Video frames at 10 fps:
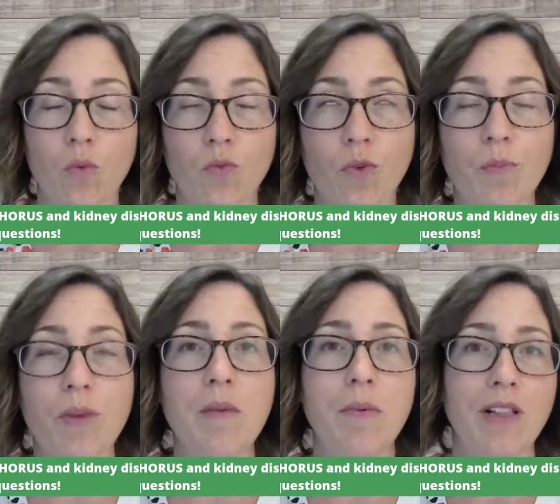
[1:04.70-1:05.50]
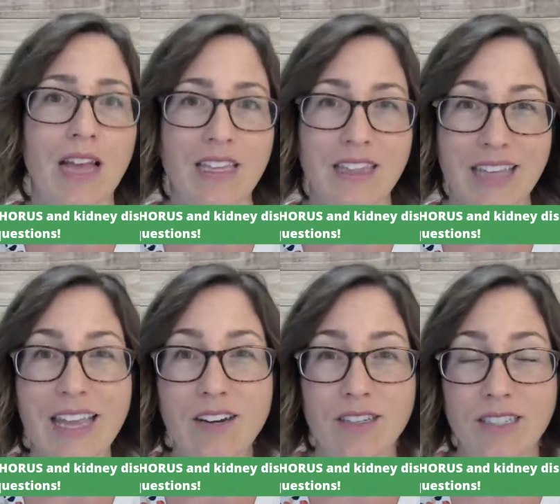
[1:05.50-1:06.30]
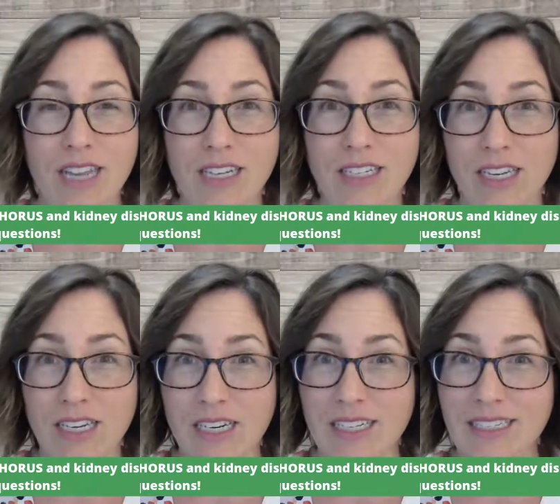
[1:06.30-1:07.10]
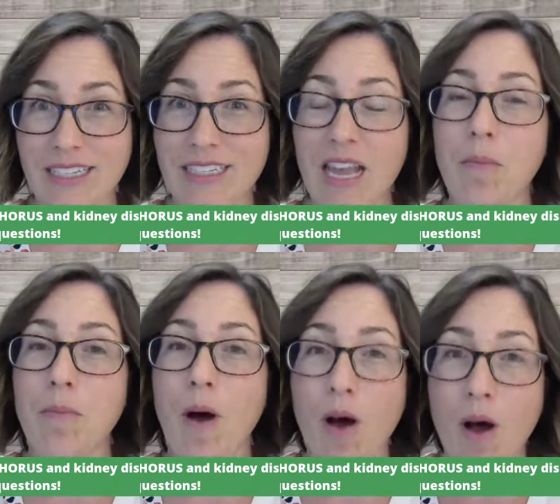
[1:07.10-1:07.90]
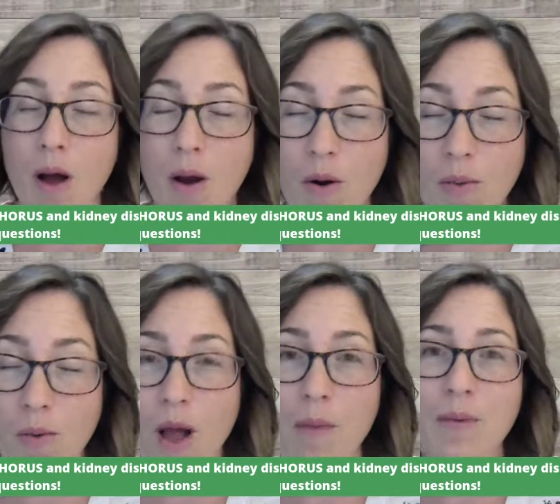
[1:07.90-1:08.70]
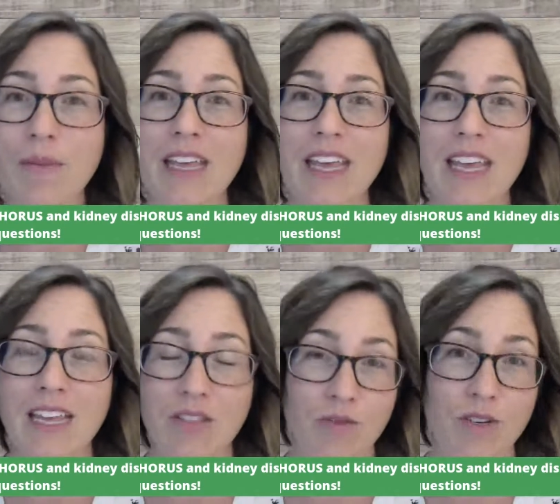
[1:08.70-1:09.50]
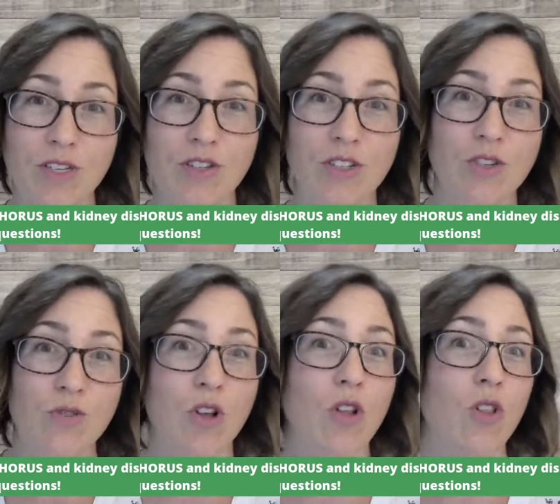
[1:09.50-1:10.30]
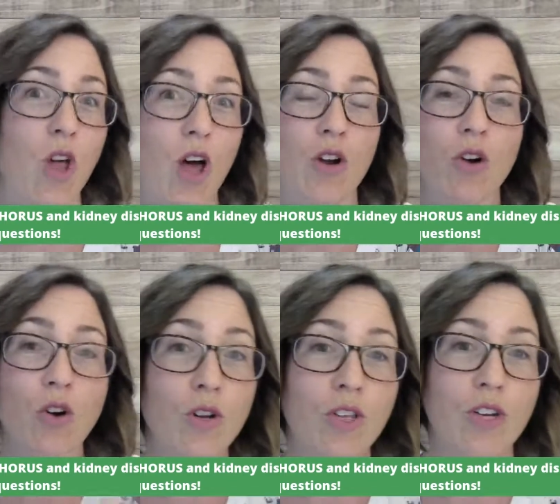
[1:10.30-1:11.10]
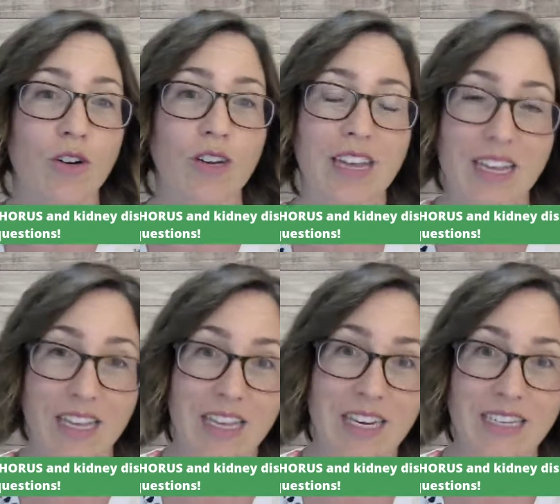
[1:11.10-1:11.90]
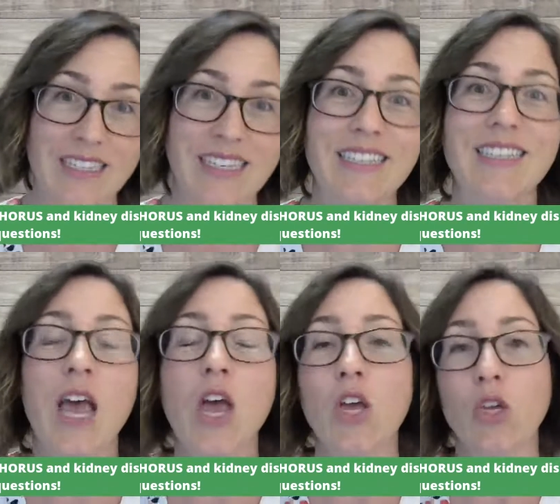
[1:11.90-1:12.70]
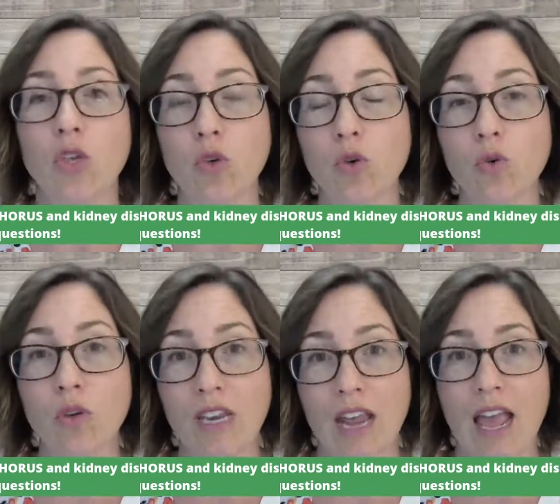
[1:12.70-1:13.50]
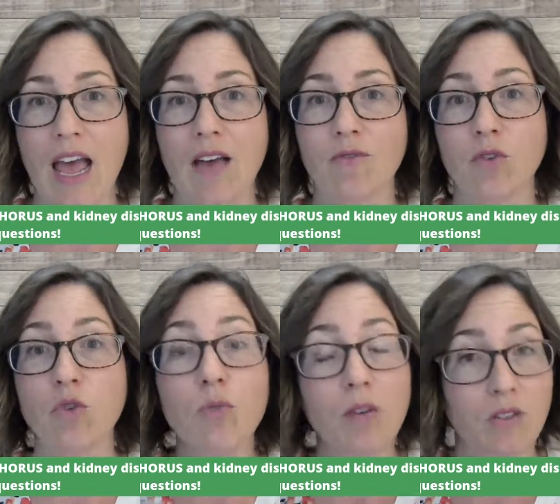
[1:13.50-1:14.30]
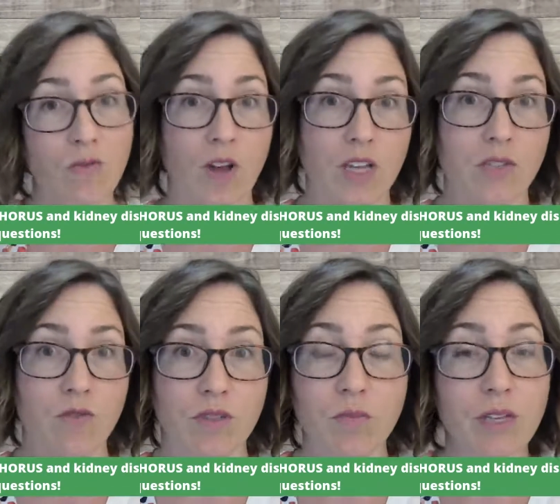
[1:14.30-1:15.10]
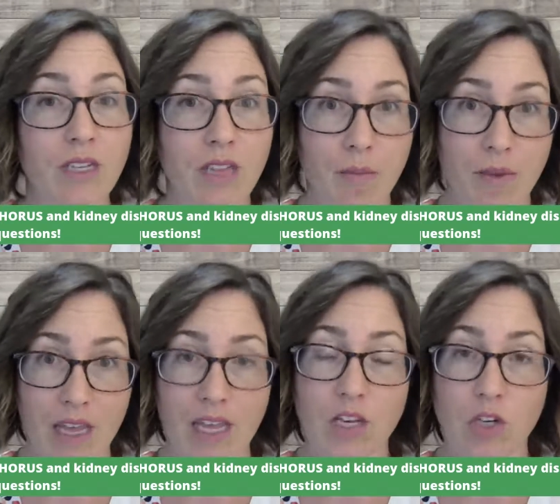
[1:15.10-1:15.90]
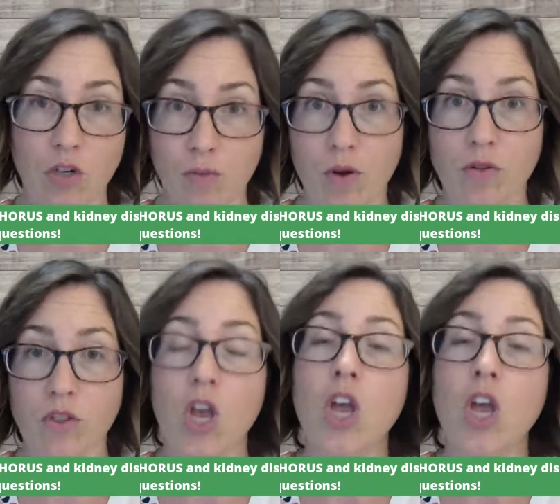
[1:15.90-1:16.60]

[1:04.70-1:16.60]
For people at later stage kidney disease, and probably in the research it shows a lot earlier in kidney disease, you can have too much phosphorus buildup in your bones.